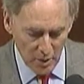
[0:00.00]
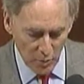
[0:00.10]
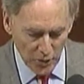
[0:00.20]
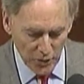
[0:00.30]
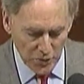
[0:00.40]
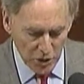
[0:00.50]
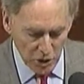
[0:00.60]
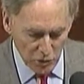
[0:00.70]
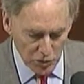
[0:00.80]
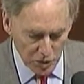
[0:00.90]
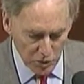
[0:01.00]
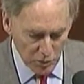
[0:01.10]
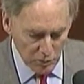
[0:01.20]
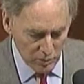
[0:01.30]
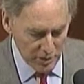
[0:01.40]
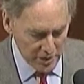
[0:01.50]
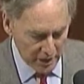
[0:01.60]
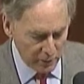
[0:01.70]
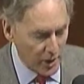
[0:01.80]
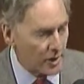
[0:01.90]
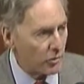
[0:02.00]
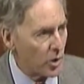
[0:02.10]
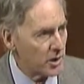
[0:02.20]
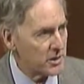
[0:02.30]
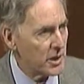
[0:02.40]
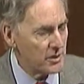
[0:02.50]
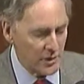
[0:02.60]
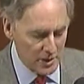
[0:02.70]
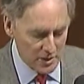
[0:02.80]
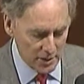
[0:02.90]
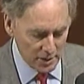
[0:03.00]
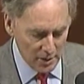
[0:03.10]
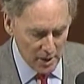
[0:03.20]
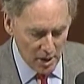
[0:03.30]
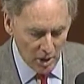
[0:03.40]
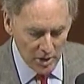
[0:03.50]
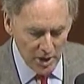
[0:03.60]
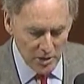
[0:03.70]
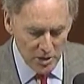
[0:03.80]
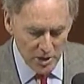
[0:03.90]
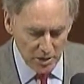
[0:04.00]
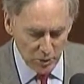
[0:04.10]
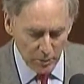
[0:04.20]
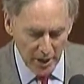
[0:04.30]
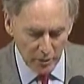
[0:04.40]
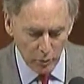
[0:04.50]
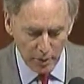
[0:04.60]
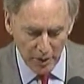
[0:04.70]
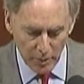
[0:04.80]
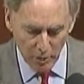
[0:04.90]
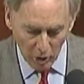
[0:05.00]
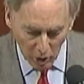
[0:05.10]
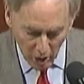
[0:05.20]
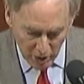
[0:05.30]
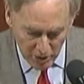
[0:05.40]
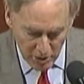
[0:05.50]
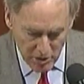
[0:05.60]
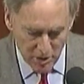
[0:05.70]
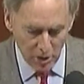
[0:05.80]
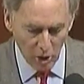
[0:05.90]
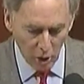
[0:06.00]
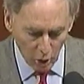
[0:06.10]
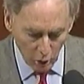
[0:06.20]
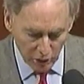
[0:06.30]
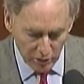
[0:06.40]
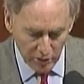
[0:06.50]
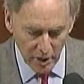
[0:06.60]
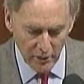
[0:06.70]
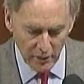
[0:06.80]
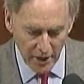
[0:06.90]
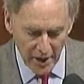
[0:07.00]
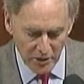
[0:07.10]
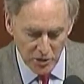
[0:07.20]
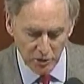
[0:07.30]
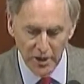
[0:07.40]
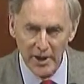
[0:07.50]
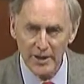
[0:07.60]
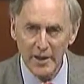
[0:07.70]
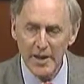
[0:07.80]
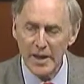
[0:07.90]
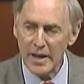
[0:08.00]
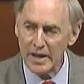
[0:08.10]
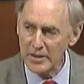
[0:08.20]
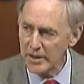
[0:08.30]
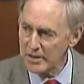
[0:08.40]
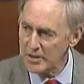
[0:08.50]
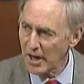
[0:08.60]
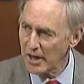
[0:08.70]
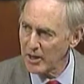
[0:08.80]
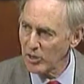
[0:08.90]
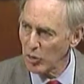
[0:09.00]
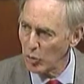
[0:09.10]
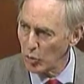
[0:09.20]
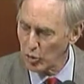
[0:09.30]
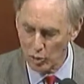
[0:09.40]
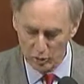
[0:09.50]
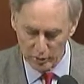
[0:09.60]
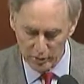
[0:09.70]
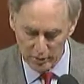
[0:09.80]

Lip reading: With this Q2, the second round of quantitative easing, our nation's central bank will become the largest holder of the national debt in the entire world.